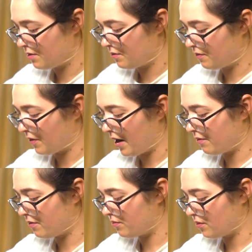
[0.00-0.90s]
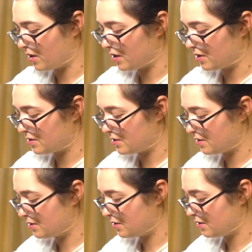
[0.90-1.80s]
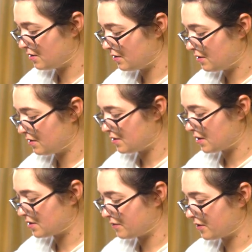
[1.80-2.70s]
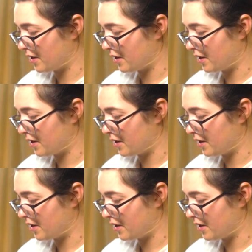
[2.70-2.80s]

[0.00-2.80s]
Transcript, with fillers: Five of Wands, Six of